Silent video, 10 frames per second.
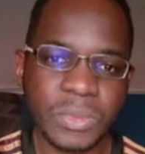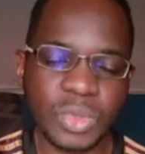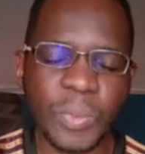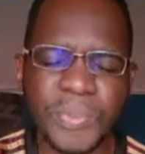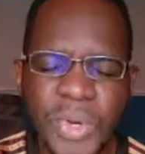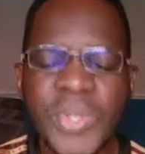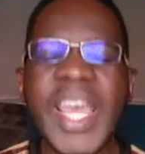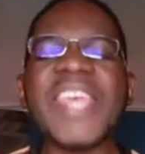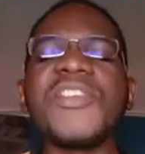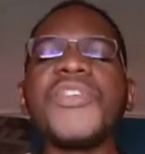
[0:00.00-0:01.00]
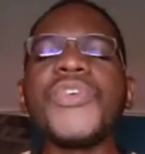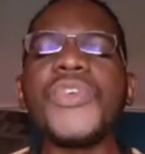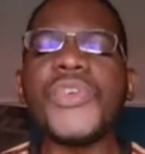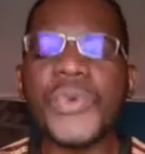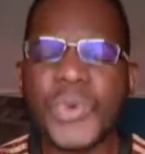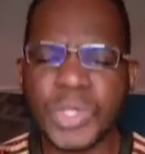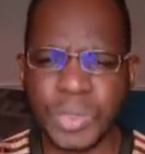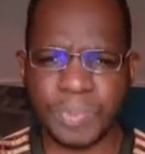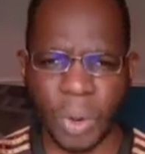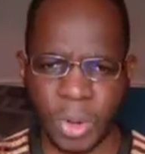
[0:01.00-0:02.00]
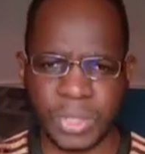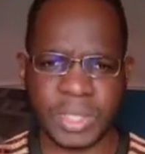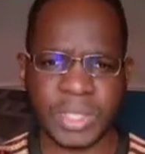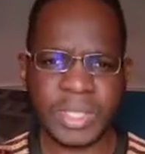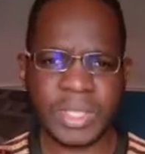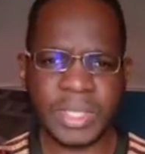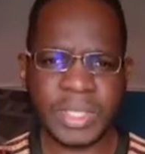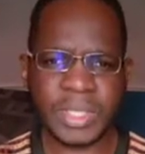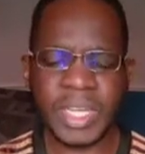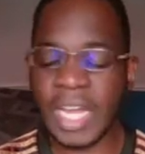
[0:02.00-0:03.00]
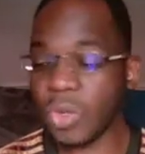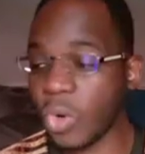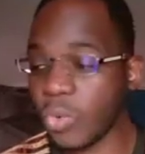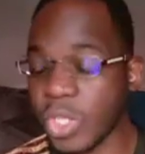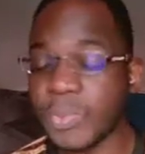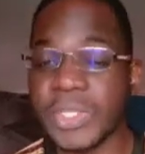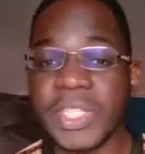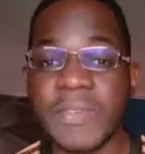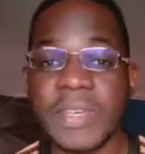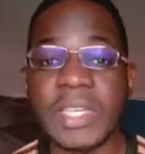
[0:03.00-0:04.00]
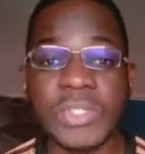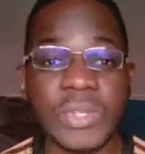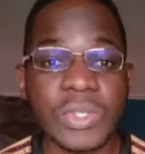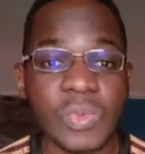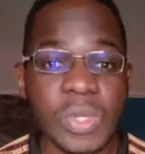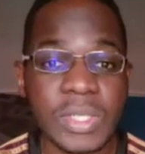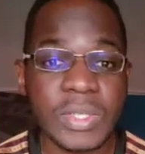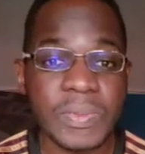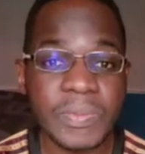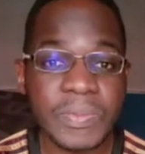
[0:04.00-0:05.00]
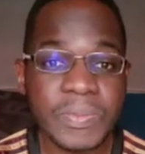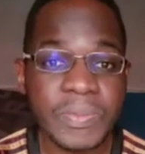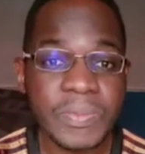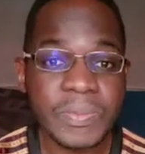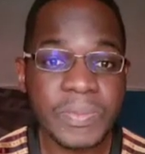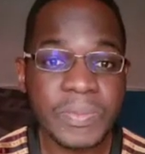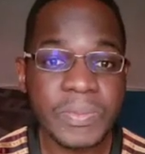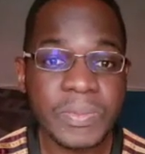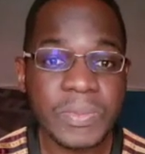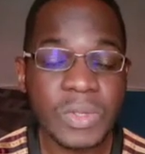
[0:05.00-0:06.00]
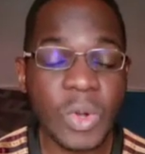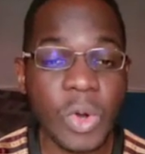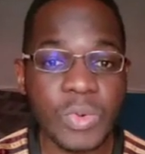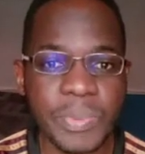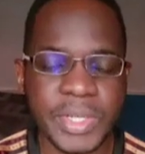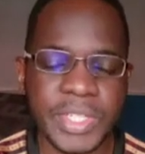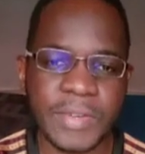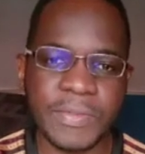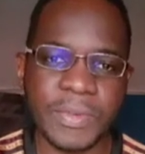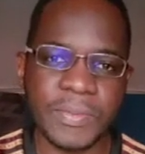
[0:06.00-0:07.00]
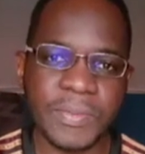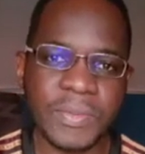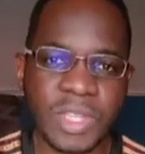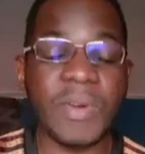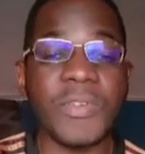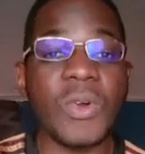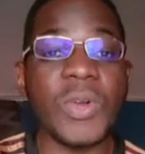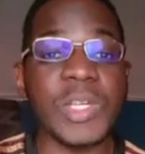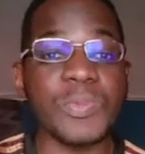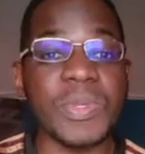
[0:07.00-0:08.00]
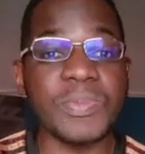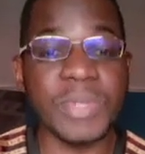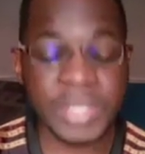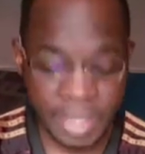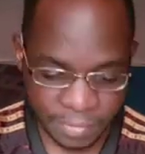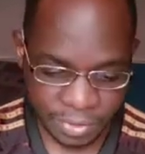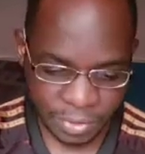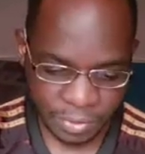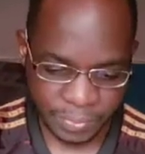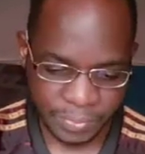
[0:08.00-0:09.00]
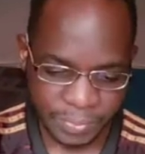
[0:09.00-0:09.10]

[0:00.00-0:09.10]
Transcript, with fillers: To build a huge boat. And God was preserving his chosen ones. God will preserve you. Some of you, God has been preserving you.